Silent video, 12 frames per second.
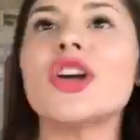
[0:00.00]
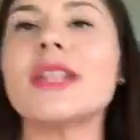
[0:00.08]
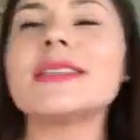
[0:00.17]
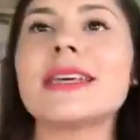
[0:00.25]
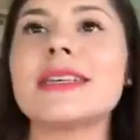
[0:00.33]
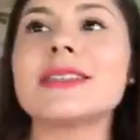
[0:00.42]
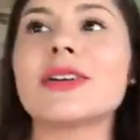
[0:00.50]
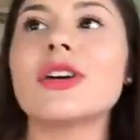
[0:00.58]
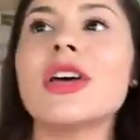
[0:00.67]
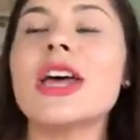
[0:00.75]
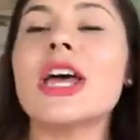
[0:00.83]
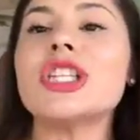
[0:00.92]
couldn't stay
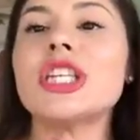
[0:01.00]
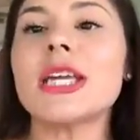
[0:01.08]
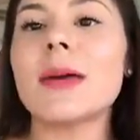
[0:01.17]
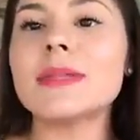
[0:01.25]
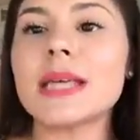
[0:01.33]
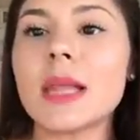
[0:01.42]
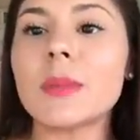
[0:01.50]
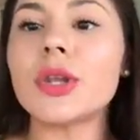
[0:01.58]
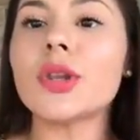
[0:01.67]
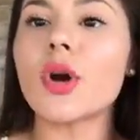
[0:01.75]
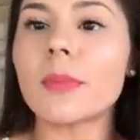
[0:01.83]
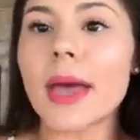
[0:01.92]
still. And she kept telling me,
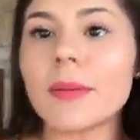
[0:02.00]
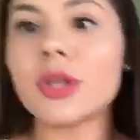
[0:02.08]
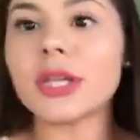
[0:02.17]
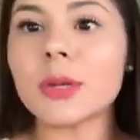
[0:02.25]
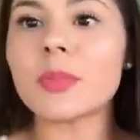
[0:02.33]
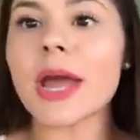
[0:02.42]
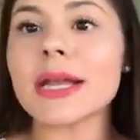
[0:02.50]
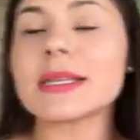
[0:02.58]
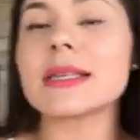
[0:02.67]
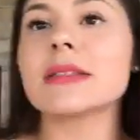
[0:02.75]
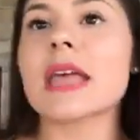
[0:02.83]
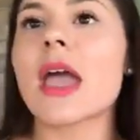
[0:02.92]
no ma'am, you need to
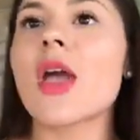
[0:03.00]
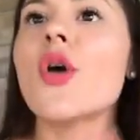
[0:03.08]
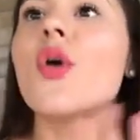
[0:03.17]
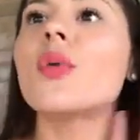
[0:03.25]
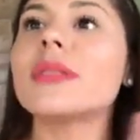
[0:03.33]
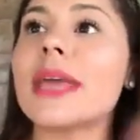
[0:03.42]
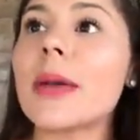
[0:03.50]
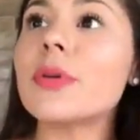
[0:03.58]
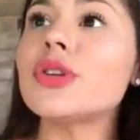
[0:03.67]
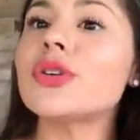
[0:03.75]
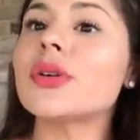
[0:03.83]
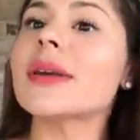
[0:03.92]
practice. I was like, when the
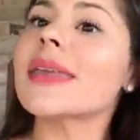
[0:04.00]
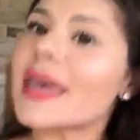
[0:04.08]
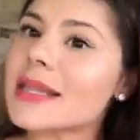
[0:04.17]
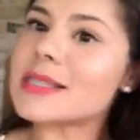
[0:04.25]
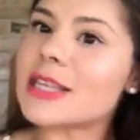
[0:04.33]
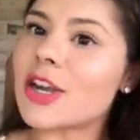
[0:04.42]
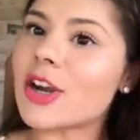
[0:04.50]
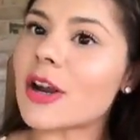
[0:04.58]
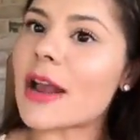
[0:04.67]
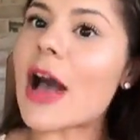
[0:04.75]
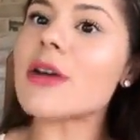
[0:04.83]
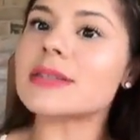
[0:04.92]
epidural gets
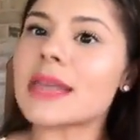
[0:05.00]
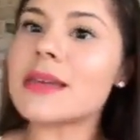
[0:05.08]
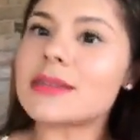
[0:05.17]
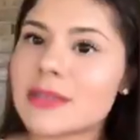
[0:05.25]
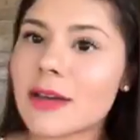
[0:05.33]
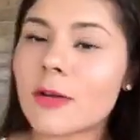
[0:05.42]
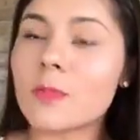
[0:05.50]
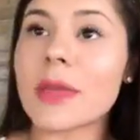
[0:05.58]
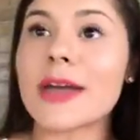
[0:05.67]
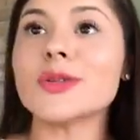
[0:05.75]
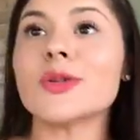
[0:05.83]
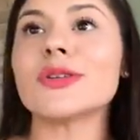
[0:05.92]
here, I'll stay still.
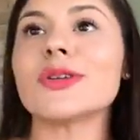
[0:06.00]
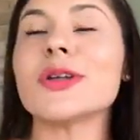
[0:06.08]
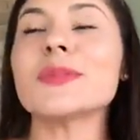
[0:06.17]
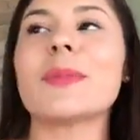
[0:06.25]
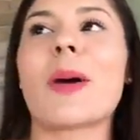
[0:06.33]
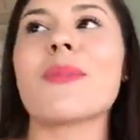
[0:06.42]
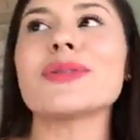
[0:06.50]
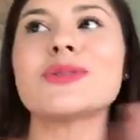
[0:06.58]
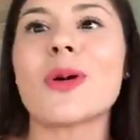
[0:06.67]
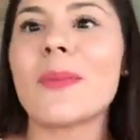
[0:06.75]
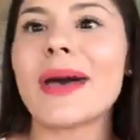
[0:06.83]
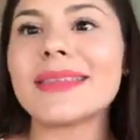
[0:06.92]
I told the nurse. My mom was
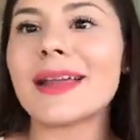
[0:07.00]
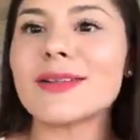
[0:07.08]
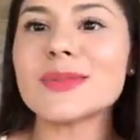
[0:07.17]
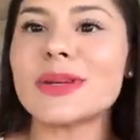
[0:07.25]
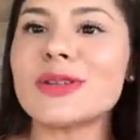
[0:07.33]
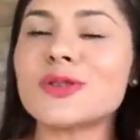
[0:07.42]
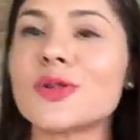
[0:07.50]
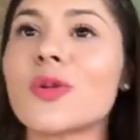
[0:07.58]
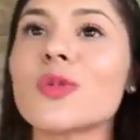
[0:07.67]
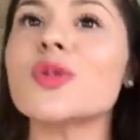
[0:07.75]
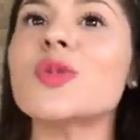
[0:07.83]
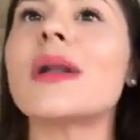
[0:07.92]
so mad that I was being
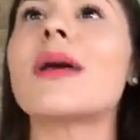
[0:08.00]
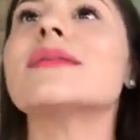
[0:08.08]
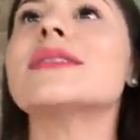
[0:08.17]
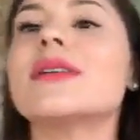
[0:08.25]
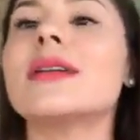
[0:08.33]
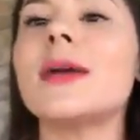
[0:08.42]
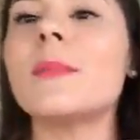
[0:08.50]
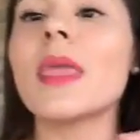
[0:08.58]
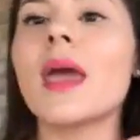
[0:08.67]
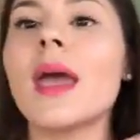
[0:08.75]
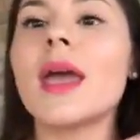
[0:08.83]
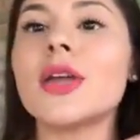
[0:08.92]
so rude, but I was literally
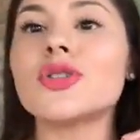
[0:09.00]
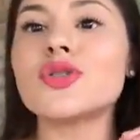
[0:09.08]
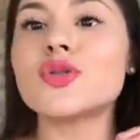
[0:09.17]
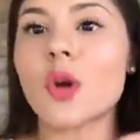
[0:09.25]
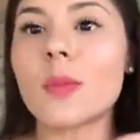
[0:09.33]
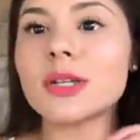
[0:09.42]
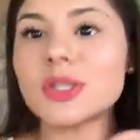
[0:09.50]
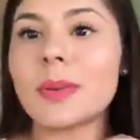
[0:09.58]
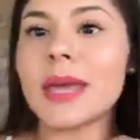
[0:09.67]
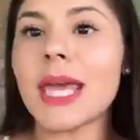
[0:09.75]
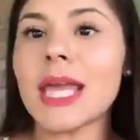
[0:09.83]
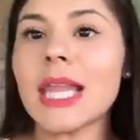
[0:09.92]
in so much
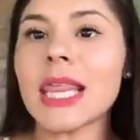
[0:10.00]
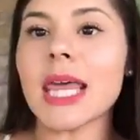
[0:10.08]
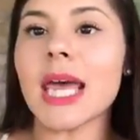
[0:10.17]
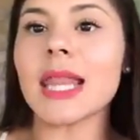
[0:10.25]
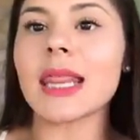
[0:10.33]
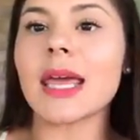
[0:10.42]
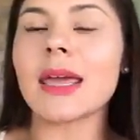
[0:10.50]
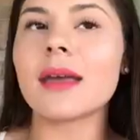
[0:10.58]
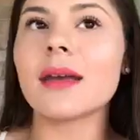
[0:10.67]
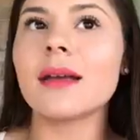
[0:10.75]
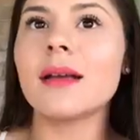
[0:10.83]
pain that, like,